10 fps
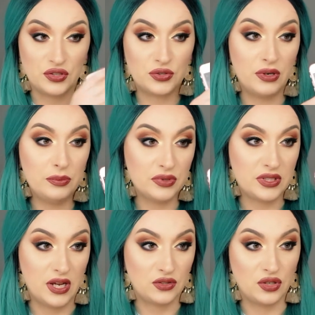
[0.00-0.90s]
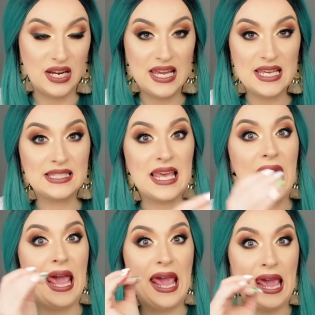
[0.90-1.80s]
screen protector is
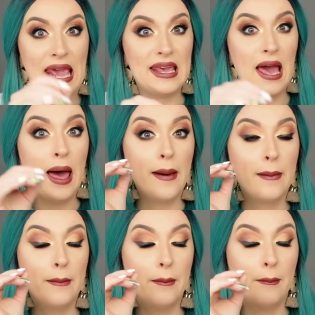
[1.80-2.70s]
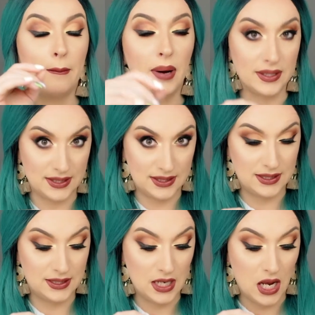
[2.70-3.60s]
a
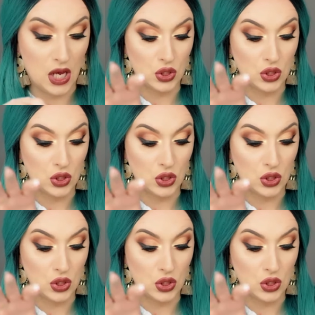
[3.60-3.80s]
must.